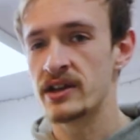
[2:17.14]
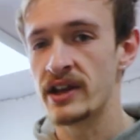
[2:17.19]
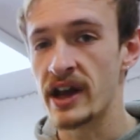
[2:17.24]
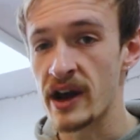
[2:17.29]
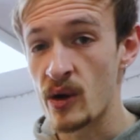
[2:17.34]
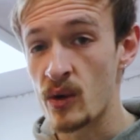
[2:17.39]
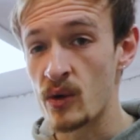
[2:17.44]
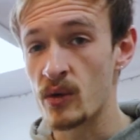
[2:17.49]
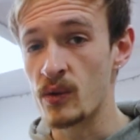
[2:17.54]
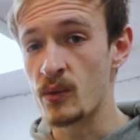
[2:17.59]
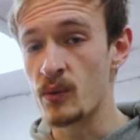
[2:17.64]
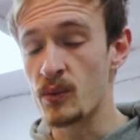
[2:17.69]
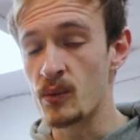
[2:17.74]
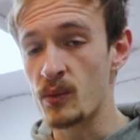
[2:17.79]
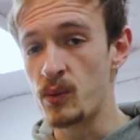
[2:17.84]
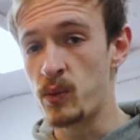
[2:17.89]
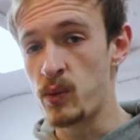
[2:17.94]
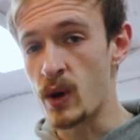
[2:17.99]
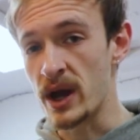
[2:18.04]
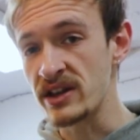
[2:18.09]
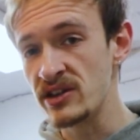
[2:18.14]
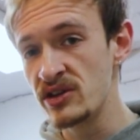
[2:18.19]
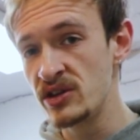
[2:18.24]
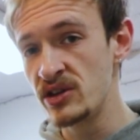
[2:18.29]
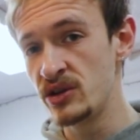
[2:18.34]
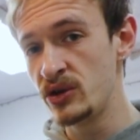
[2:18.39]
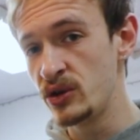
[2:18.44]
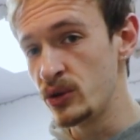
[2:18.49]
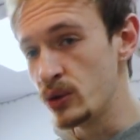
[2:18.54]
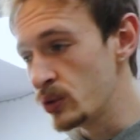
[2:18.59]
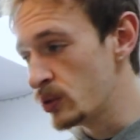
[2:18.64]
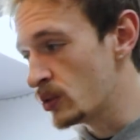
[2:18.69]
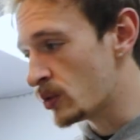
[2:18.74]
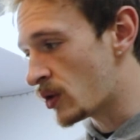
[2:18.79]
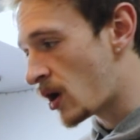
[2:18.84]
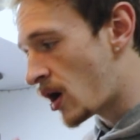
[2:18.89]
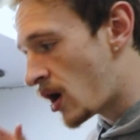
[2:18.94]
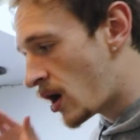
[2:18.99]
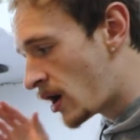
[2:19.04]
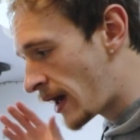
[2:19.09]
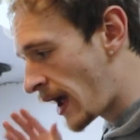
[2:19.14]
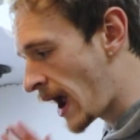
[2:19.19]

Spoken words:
Now, when you